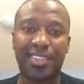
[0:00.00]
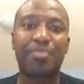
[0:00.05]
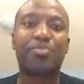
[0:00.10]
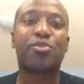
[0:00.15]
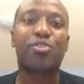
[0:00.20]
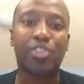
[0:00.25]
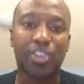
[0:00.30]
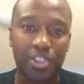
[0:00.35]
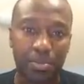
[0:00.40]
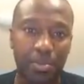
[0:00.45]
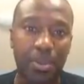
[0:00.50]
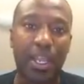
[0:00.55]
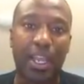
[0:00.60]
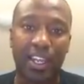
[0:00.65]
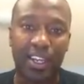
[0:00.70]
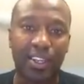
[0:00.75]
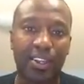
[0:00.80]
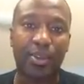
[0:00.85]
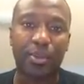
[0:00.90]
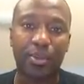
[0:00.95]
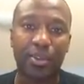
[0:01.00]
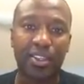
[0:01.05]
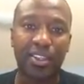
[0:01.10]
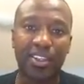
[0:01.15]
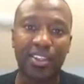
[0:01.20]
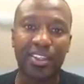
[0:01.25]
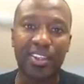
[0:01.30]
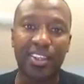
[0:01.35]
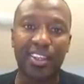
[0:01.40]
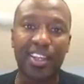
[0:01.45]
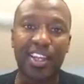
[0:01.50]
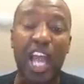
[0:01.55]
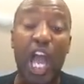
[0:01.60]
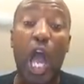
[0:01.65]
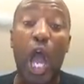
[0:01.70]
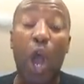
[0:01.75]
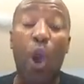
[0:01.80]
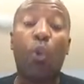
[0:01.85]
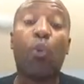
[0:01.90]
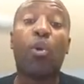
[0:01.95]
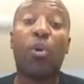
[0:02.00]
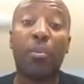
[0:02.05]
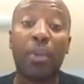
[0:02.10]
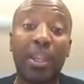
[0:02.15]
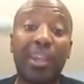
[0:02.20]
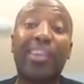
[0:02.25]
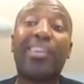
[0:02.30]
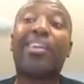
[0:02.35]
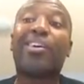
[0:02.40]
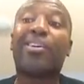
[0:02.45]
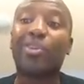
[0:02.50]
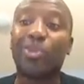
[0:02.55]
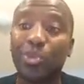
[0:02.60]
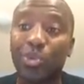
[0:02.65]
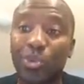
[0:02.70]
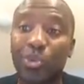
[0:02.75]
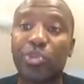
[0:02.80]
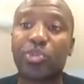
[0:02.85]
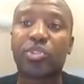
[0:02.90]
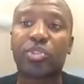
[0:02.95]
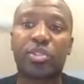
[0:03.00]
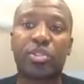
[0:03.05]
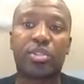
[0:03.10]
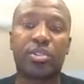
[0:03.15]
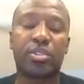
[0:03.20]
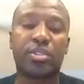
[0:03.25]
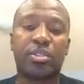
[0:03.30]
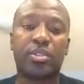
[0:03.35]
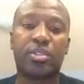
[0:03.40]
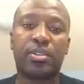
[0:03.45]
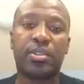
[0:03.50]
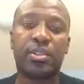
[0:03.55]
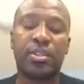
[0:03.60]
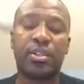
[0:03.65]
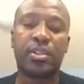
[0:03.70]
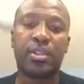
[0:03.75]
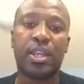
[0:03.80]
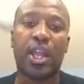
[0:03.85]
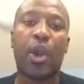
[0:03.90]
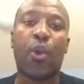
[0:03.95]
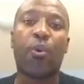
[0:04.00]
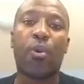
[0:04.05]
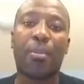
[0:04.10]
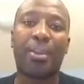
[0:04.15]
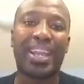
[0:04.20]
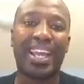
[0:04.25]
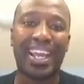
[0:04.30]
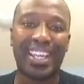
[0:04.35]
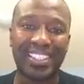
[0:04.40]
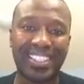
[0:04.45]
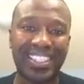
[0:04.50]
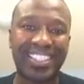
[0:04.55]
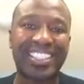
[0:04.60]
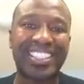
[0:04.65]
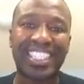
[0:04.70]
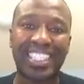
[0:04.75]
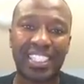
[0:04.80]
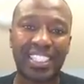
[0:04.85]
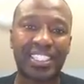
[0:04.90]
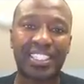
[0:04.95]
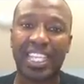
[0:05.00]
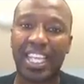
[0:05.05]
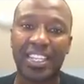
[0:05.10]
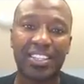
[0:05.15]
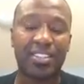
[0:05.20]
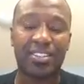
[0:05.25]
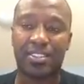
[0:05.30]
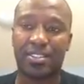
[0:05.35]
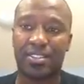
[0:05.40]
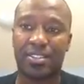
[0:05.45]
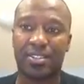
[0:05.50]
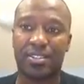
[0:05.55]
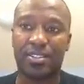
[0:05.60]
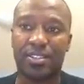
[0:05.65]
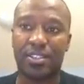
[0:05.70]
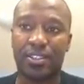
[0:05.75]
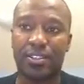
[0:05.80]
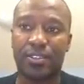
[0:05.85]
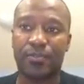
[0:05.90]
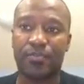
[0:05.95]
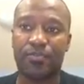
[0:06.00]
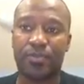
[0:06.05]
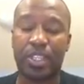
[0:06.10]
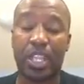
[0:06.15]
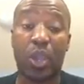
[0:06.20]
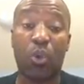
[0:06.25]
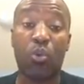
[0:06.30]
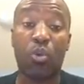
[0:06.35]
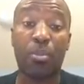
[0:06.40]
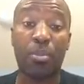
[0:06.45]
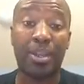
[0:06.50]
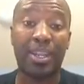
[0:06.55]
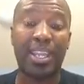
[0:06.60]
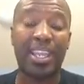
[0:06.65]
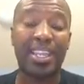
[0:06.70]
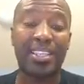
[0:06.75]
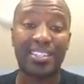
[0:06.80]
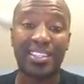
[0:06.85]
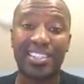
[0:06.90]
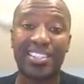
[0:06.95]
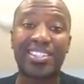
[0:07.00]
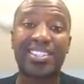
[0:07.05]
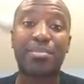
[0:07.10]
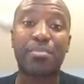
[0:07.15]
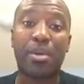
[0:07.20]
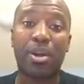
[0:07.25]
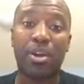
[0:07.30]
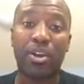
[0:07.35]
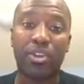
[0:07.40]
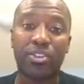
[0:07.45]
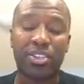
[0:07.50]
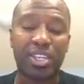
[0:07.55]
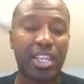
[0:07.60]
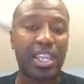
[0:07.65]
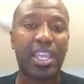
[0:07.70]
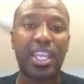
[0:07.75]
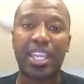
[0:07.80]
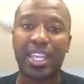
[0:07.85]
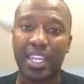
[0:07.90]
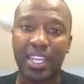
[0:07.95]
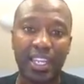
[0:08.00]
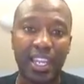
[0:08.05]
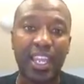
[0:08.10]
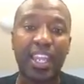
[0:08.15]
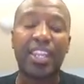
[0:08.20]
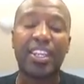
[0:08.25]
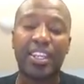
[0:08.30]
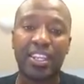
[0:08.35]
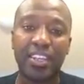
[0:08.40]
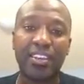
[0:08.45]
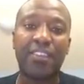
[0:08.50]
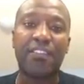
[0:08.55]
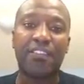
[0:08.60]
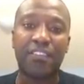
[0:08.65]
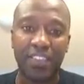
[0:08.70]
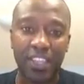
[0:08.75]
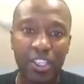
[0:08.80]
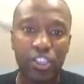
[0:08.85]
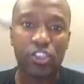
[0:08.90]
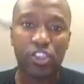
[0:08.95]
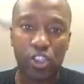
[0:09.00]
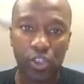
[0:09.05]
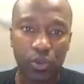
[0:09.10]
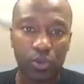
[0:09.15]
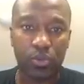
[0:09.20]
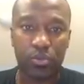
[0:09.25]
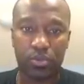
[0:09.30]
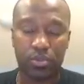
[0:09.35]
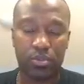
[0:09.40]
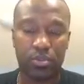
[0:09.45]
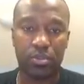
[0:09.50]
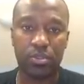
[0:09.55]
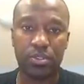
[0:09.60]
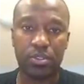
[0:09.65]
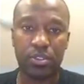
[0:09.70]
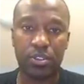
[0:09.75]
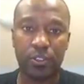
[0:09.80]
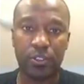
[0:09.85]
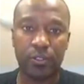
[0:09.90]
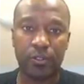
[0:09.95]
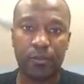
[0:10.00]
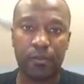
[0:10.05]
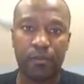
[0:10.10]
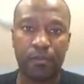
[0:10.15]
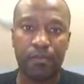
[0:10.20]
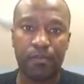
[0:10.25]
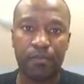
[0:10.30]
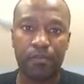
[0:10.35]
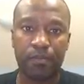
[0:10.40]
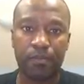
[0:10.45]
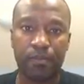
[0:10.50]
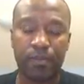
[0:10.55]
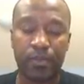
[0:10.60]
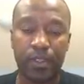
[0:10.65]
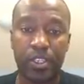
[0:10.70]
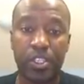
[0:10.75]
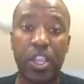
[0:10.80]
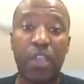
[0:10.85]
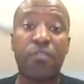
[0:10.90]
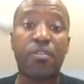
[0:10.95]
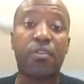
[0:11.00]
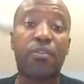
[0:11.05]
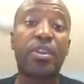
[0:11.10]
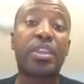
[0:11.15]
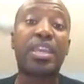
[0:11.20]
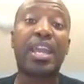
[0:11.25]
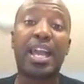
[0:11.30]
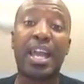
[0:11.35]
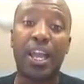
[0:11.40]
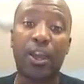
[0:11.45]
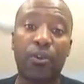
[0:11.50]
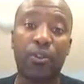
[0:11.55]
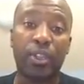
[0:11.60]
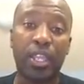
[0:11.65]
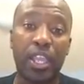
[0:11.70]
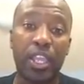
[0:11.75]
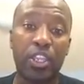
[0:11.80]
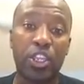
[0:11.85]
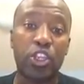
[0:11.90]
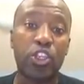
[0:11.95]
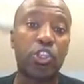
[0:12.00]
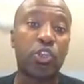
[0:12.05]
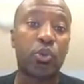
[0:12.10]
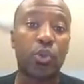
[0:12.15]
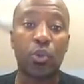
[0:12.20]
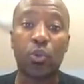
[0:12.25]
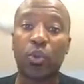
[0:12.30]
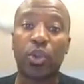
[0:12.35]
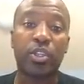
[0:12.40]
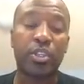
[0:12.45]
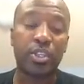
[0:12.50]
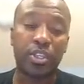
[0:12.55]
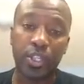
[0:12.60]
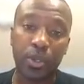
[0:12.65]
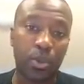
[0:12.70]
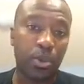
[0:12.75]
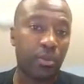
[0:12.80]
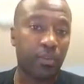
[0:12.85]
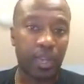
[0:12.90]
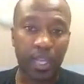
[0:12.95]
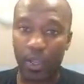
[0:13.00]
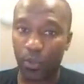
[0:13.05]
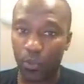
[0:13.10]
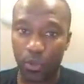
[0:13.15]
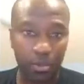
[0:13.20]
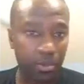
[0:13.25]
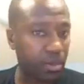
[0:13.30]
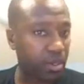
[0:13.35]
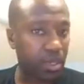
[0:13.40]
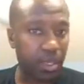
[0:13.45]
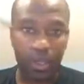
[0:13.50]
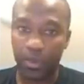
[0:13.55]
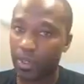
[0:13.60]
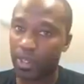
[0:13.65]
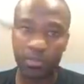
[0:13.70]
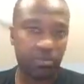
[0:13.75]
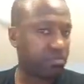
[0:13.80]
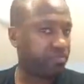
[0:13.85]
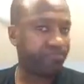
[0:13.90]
Trust me, I know. A woman knows. A woman has a sixth sense. A woman is a smart individual. So if you think you're out there and you're doing what you're doing without a woman knowing,